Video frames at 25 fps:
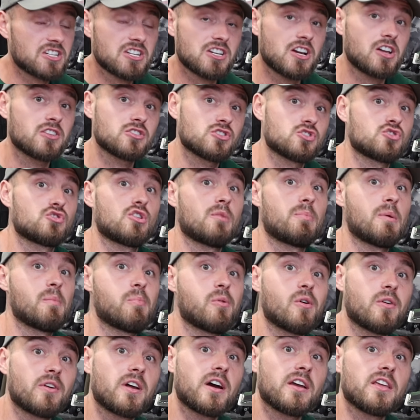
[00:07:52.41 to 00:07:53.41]
You can't just drop a
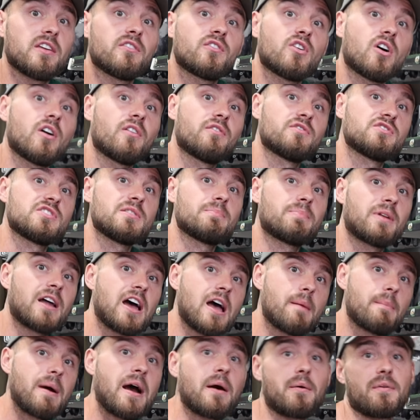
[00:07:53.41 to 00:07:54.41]
product. You've got to obviously
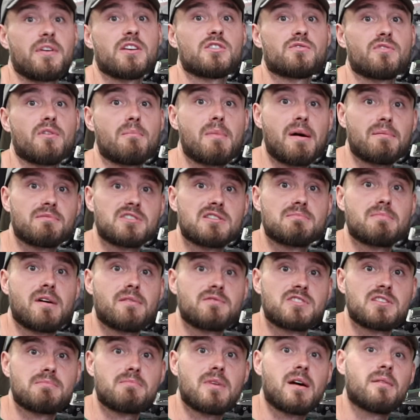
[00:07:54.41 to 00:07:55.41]
play about this for months and
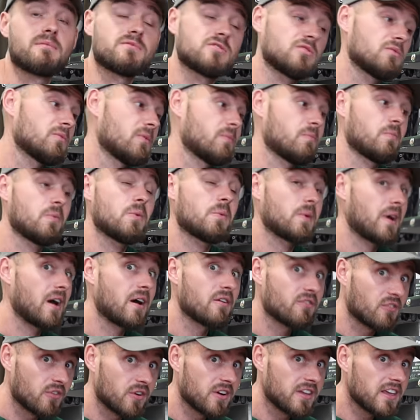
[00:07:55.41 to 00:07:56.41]
months and months, all
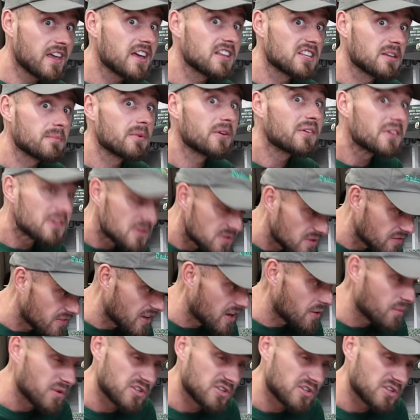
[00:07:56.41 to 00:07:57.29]
over a year, to be honest with you,